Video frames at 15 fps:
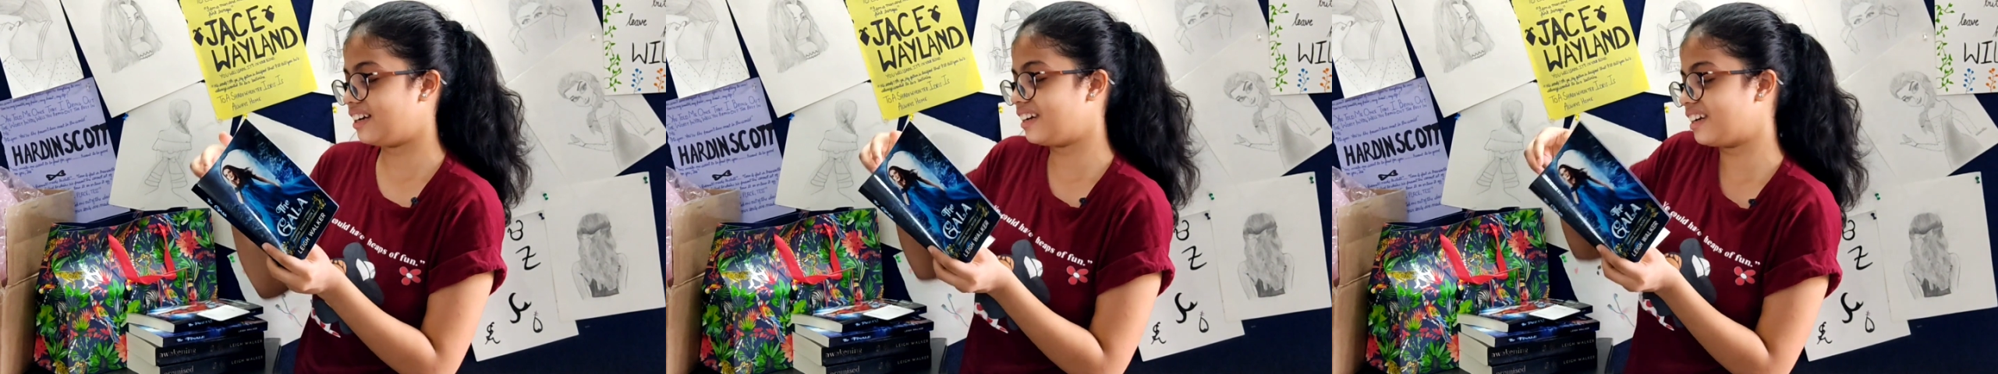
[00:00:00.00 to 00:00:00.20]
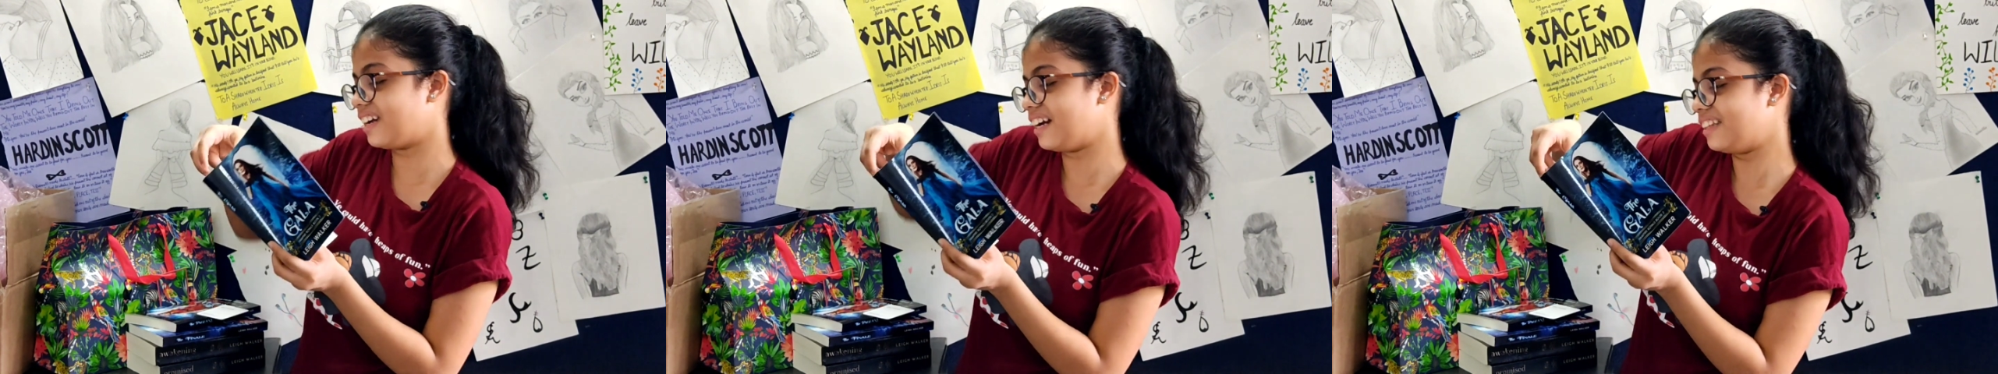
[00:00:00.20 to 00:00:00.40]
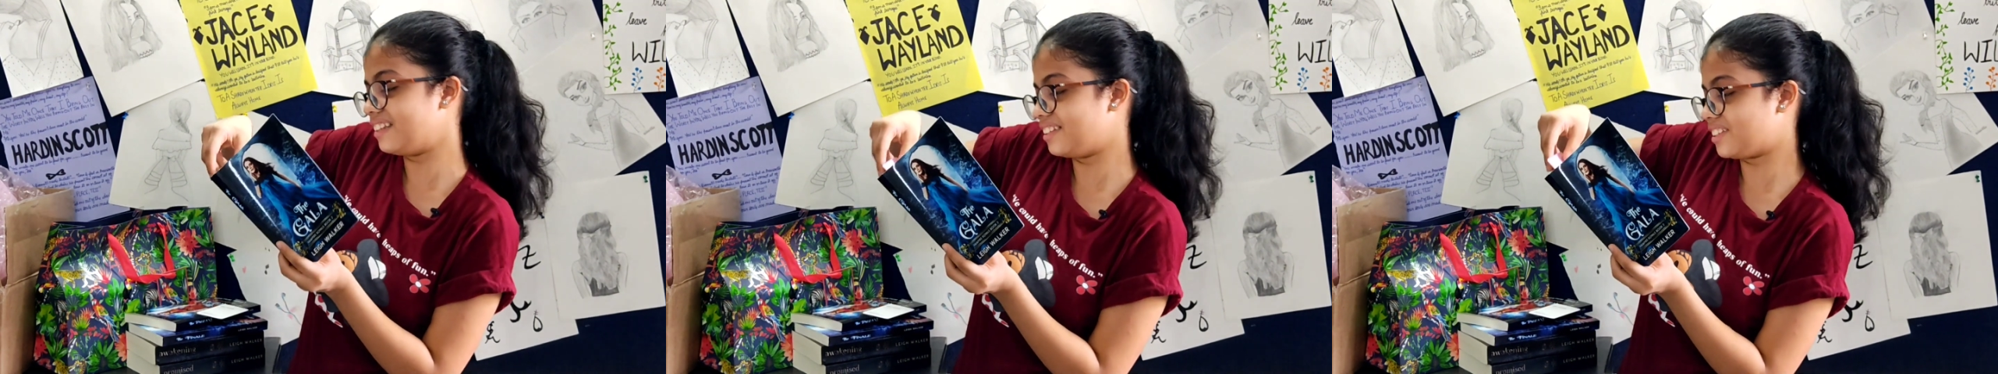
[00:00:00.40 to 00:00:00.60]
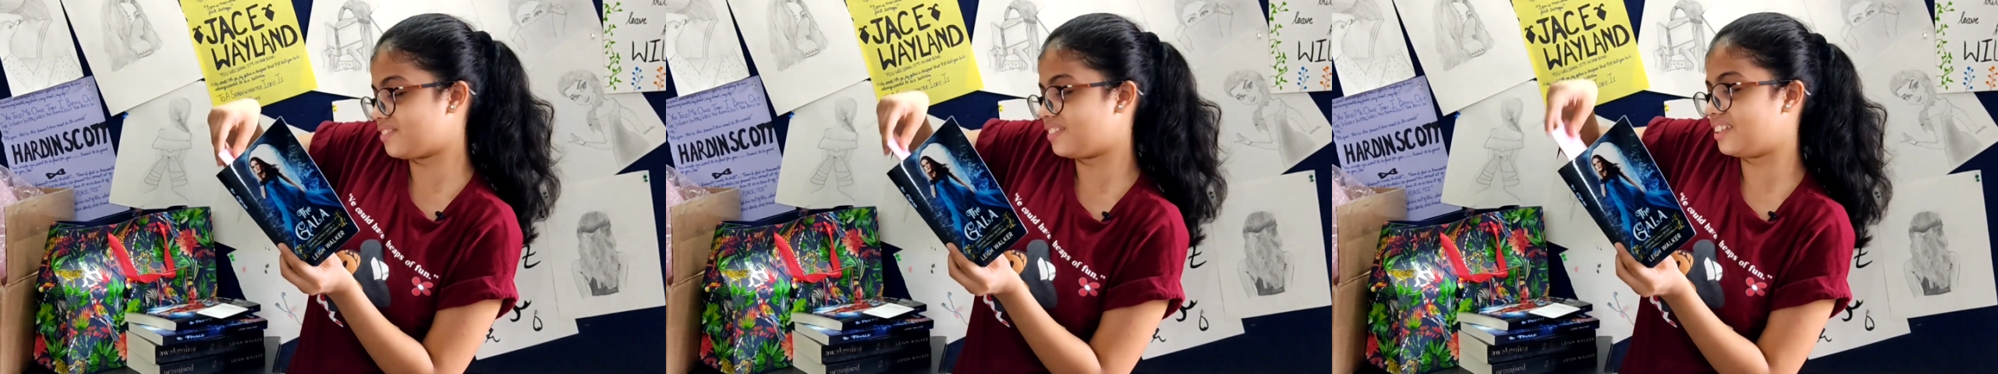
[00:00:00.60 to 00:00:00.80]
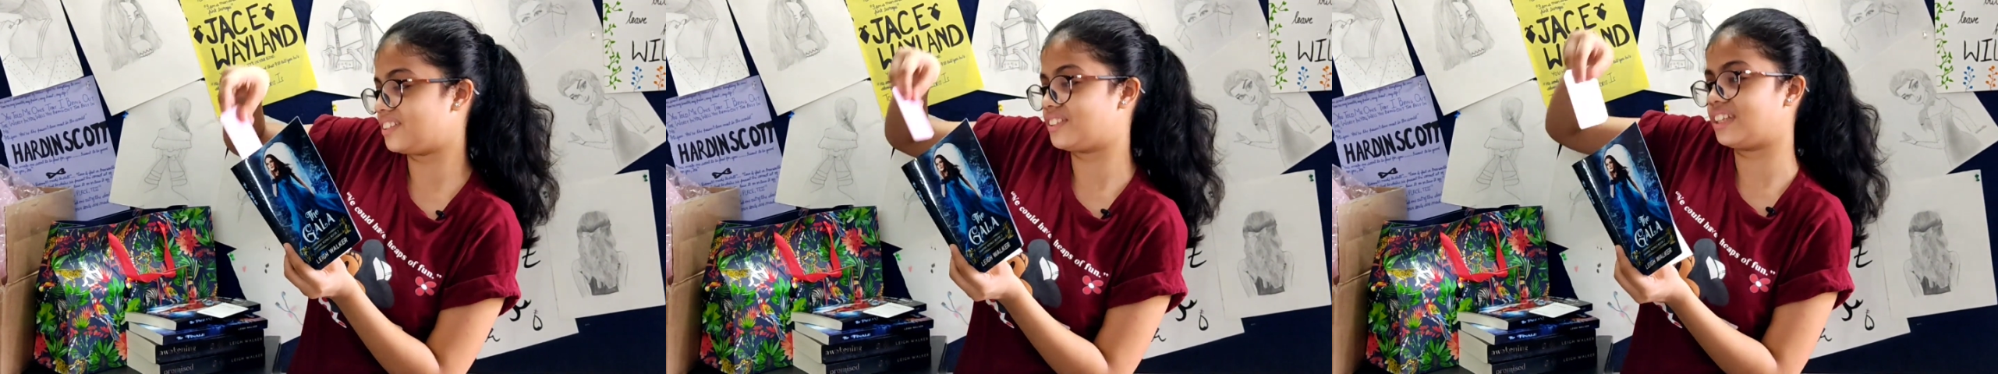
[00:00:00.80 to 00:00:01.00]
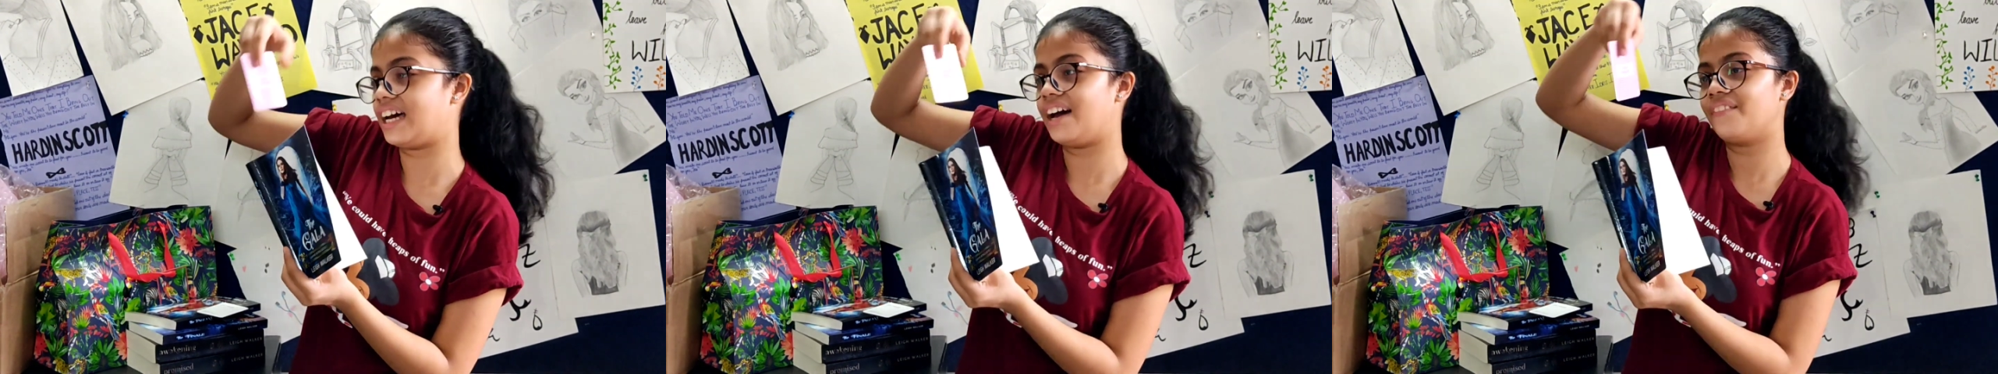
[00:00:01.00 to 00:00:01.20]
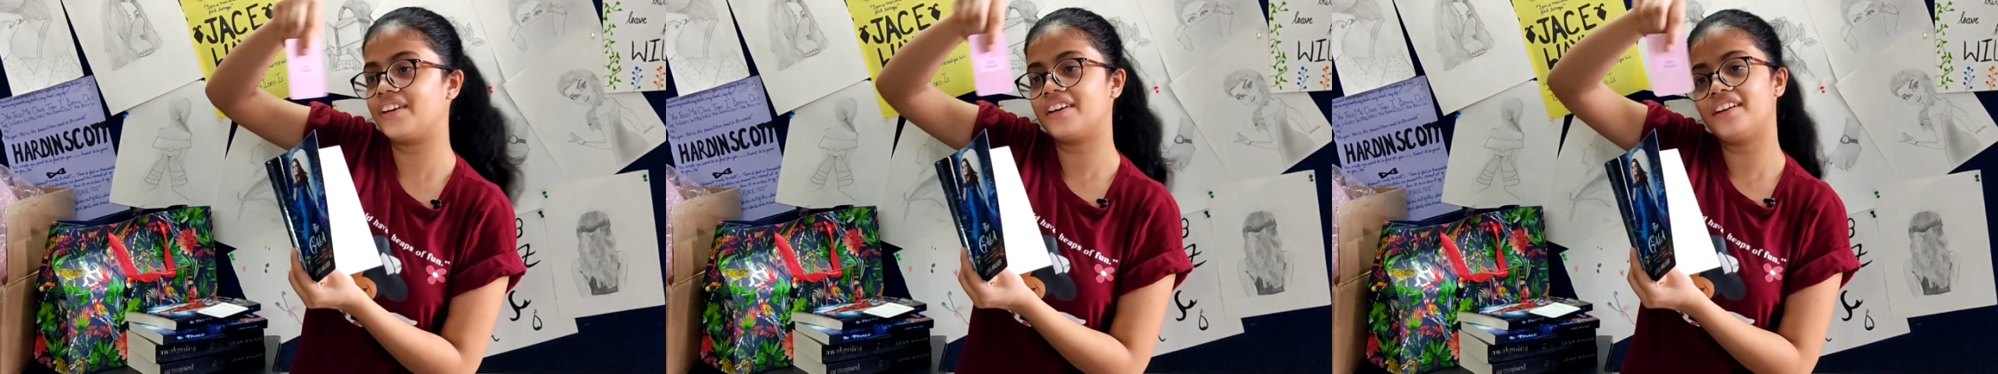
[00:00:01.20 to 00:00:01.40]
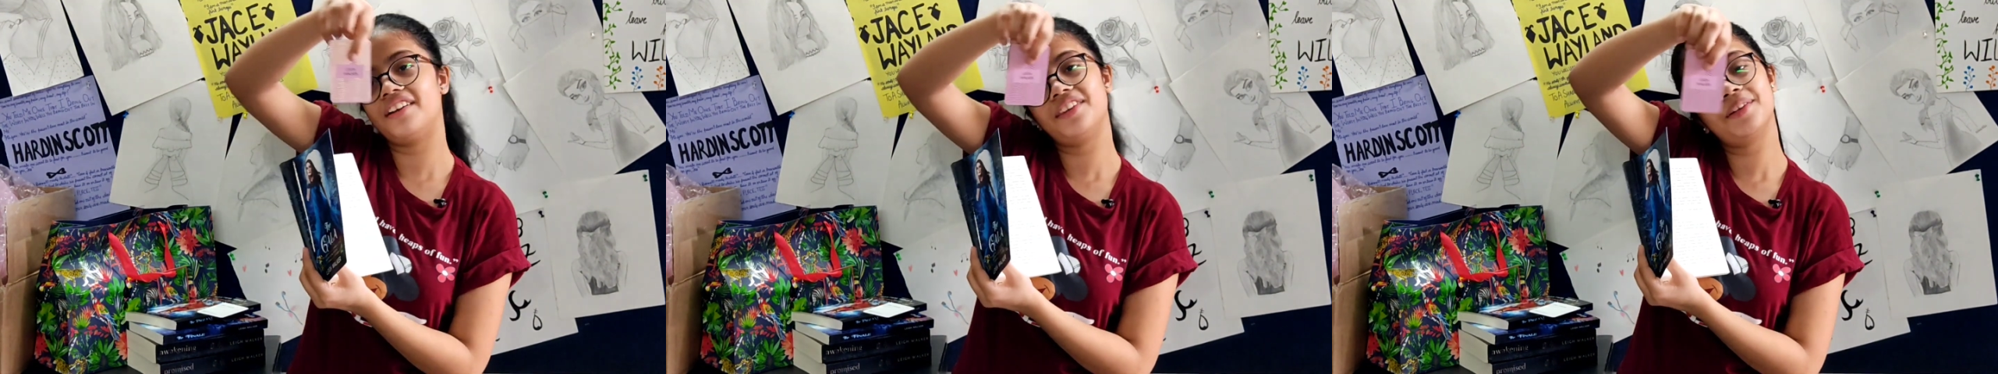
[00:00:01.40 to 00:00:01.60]
Again, this one is
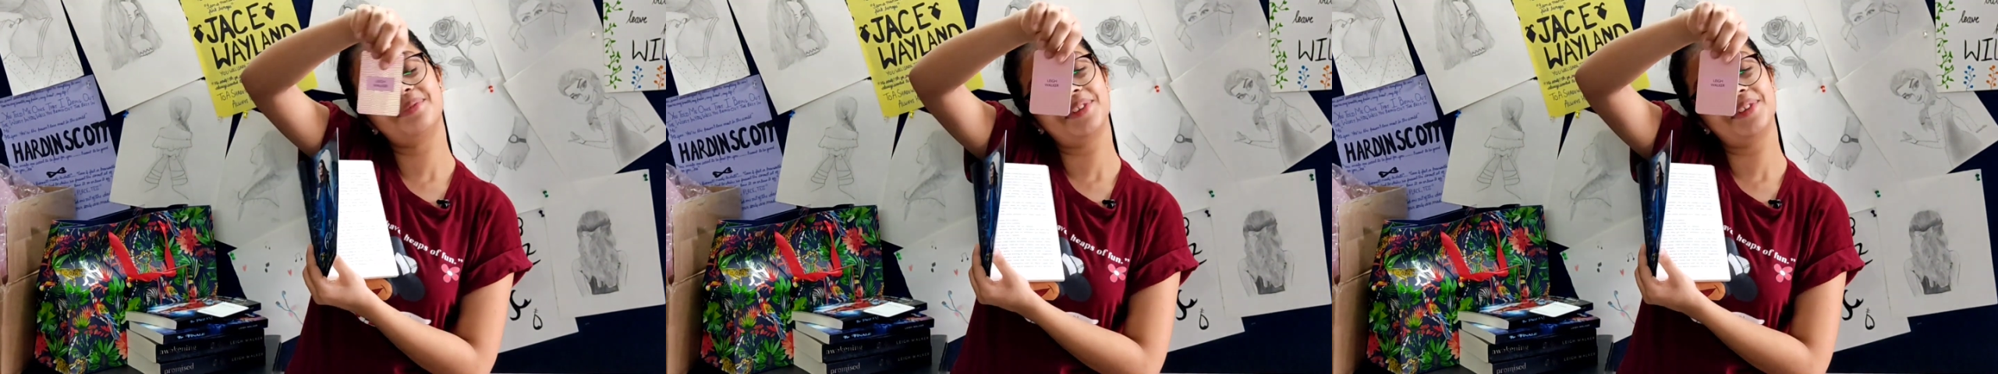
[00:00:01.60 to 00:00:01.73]
having another